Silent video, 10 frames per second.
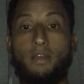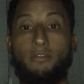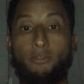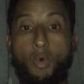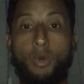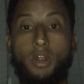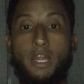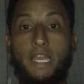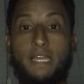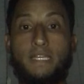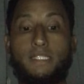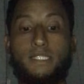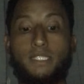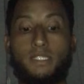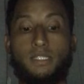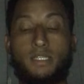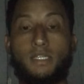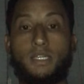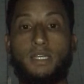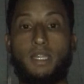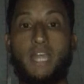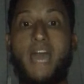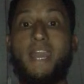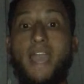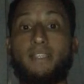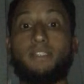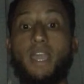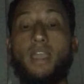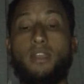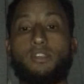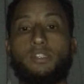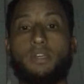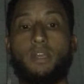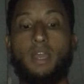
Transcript: for, is that next stage.